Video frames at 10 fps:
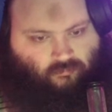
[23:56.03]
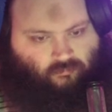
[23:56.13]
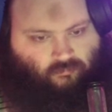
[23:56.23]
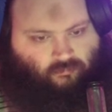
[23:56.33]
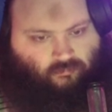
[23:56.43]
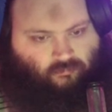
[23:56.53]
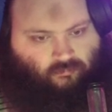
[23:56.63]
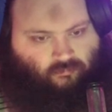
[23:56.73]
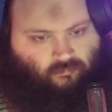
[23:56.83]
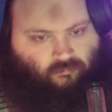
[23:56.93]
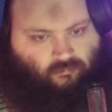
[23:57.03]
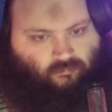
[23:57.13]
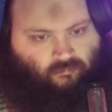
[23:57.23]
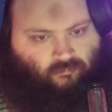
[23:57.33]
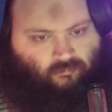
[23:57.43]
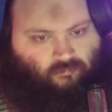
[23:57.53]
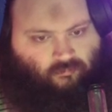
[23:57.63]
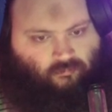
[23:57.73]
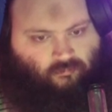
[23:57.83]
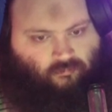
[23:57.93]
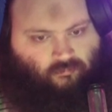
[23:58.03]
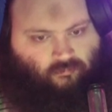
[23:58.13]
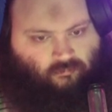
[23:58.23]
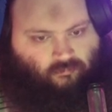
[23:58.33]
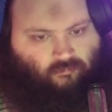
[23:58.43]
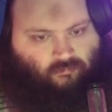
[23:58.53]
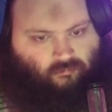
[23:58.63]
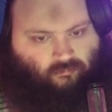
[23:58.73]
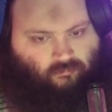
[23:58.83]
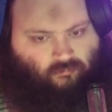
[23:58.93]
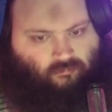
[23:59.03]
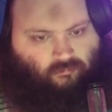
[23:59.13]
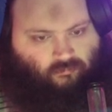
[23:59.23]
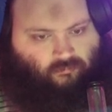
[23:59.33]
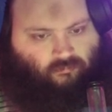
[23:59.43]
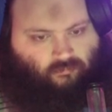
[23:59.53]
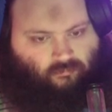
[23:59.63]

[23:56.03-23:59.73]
The person shown says nothing.